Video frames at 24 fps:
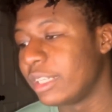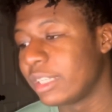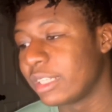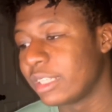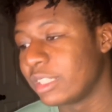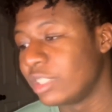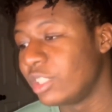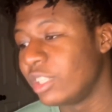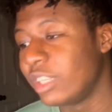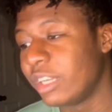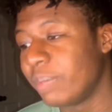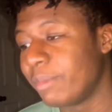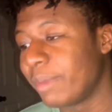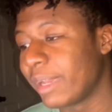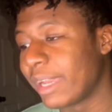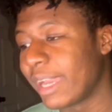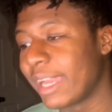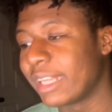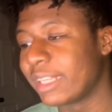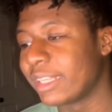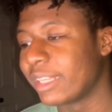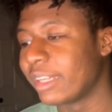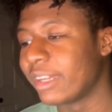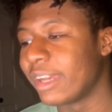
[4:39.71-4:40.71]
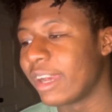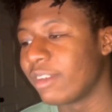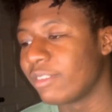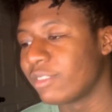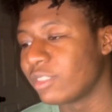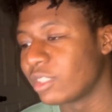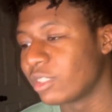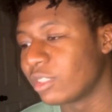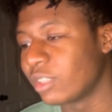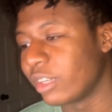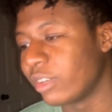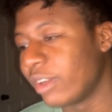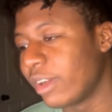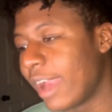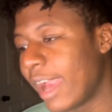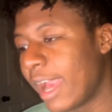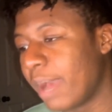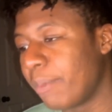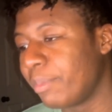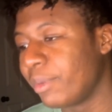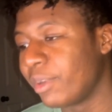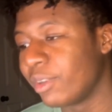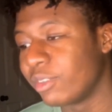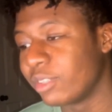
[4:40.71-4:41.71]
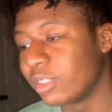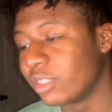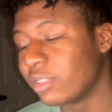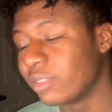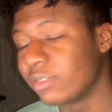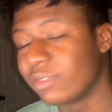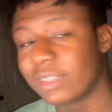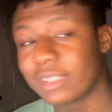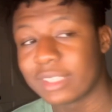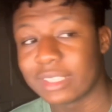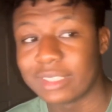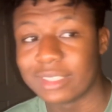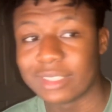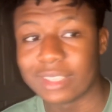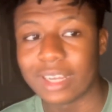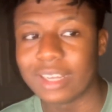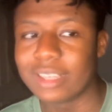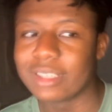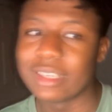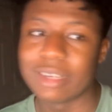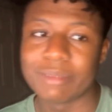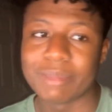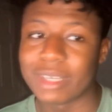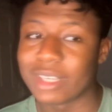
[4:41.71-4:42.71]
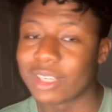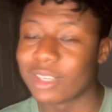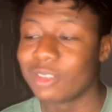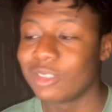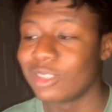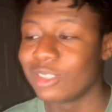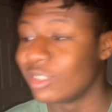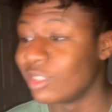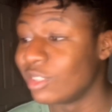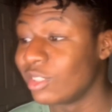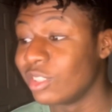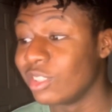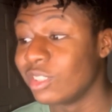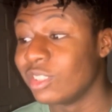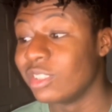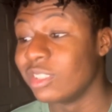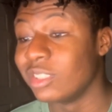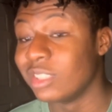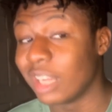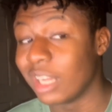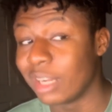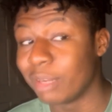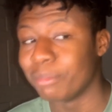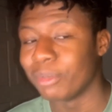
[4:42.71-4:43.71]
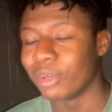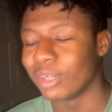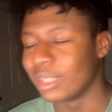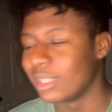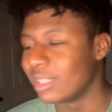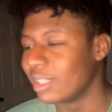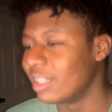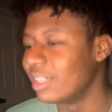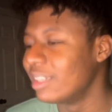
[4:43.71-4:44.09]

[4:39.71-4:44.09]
Because you need to make Anthony Edwards happy, or you're fucking done. I'm not gonna hold you. You're done, boy.